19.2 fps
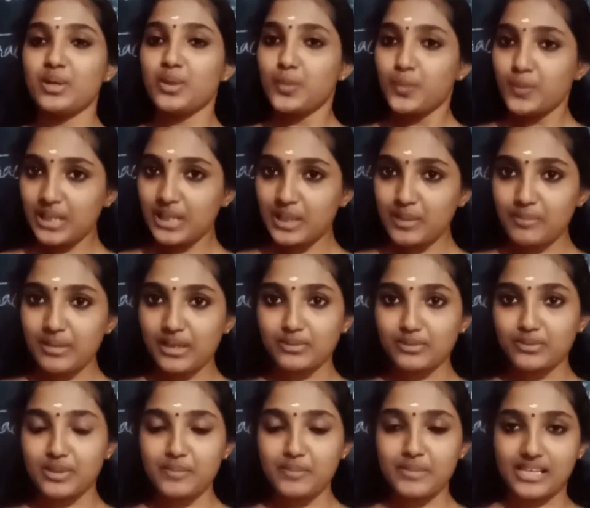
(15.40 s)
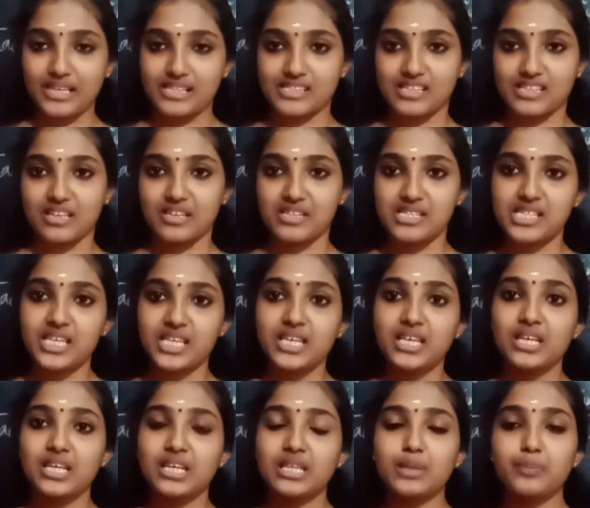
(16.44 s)
Welcome back to our maths class.
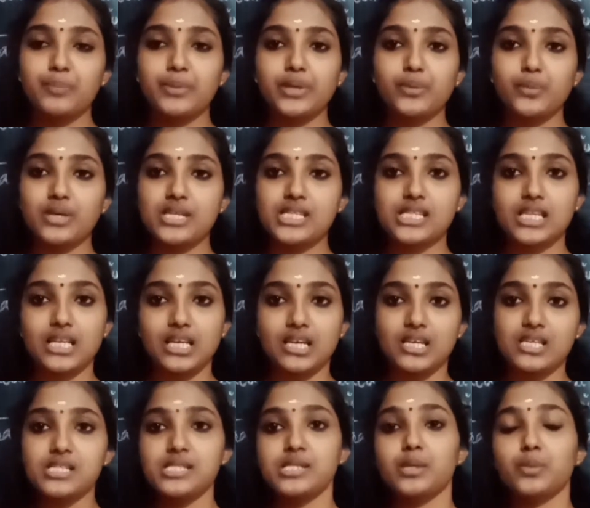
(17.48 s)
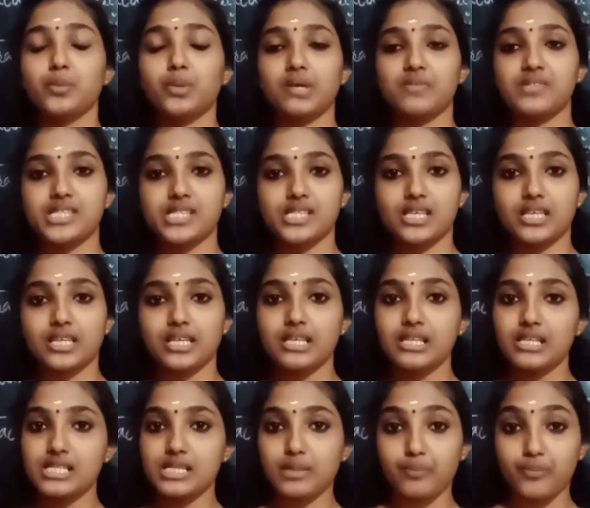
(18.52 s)
In the previous class, we have studied
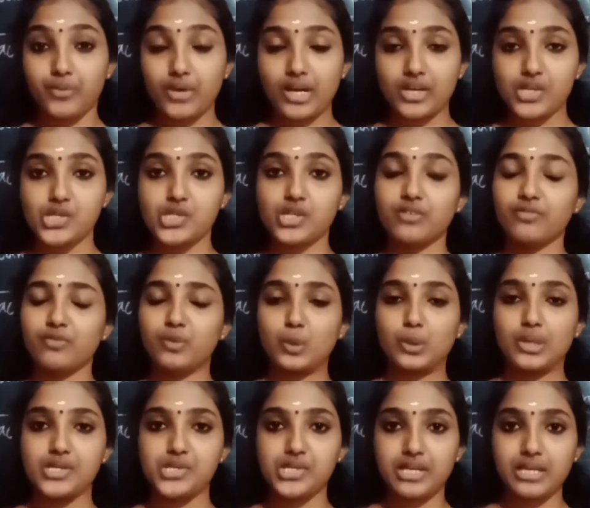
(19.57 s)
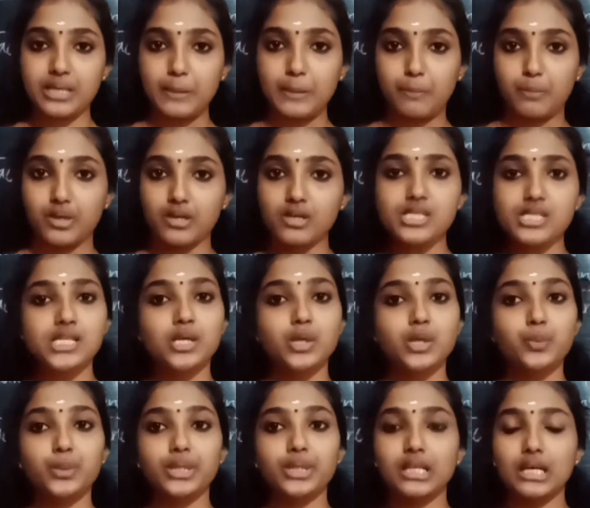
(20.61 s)
the subtraction of 4-digit numbers
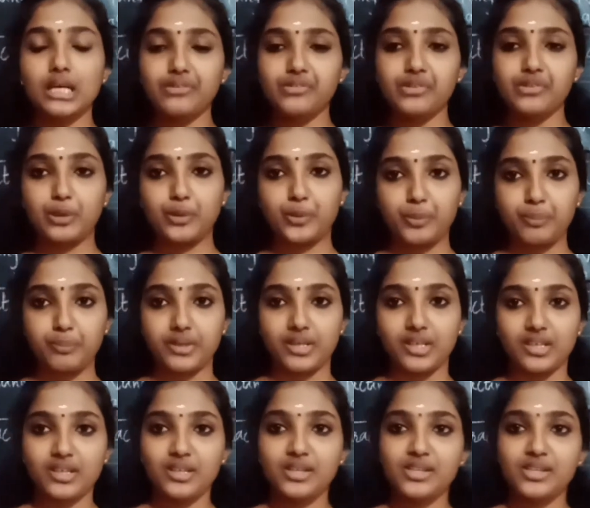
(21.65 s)
with regrouping.